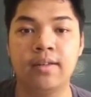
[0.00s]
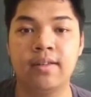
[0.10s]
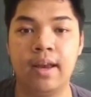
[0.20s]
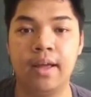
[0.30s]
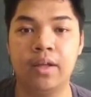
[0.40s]

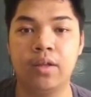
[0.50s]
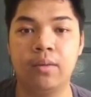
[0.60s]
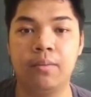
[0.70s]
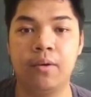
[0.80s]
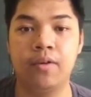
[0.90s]

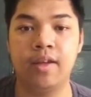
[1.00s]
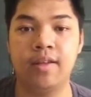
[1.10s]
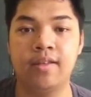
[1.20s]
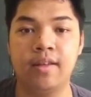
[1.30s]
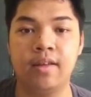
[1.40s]
selection
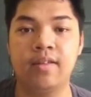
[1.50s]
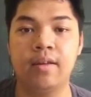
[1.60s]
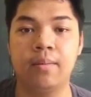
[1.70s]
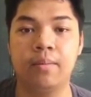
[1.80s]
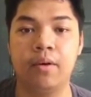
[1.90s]
process is
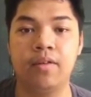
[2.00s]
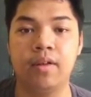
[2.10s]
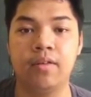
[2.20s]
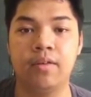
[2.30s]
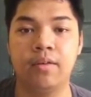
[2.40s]
the
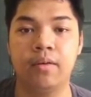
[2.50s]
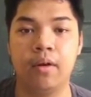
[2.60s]
process